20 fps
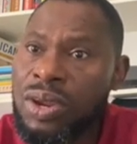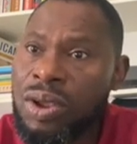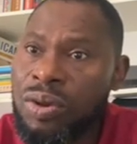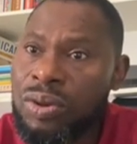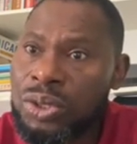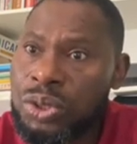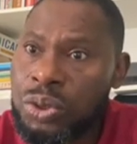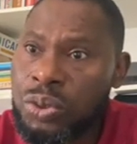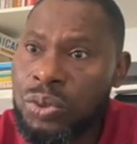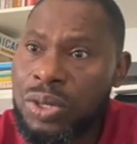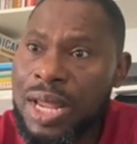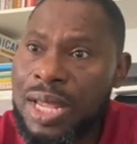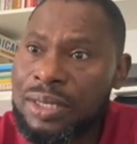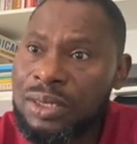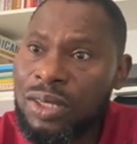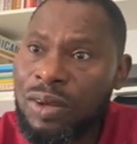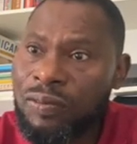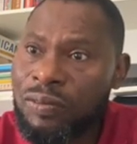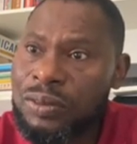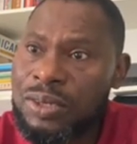Students
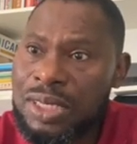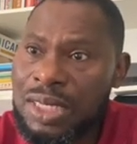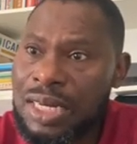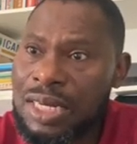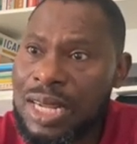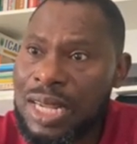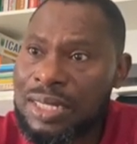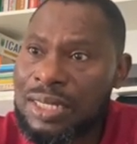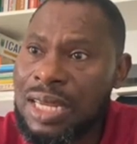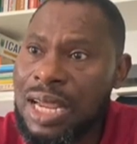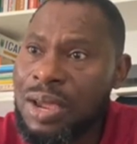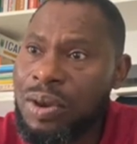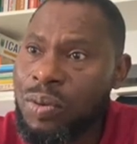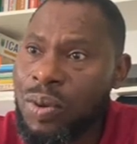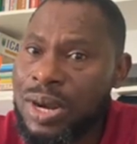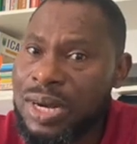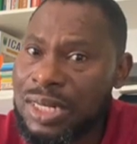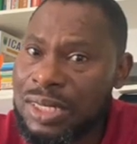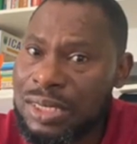often think that when it